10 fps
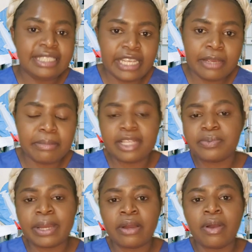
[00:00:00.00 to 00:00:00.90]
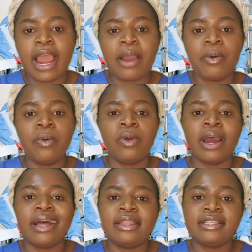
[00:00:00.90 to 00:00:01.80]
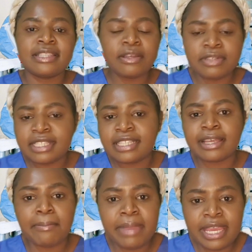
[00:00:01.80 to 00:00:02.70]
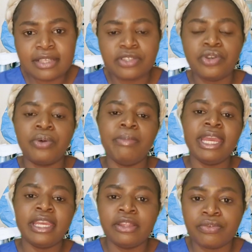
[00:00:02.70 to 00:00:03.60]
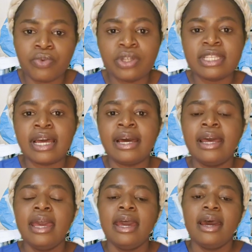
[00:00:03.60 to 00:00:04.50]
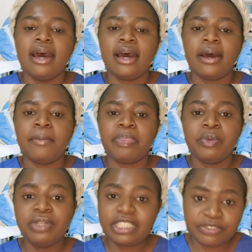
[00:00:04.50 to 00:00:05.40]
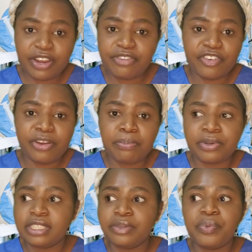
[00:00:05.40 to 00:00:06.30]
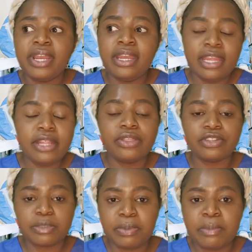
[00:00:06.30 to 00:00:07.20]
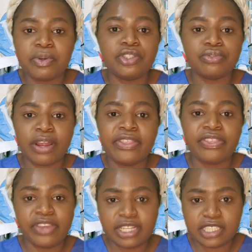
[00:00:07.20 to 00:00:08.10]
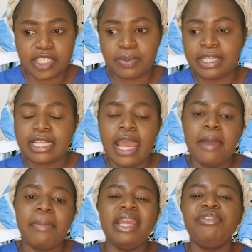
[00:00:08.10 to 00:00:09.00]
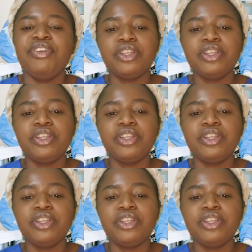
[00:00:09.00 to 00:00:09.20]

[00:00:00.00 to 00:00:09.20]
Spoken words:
team as well, how the skill sets are mixed, you're making the rota, which is very important. We need those people to run the theatre suite. But if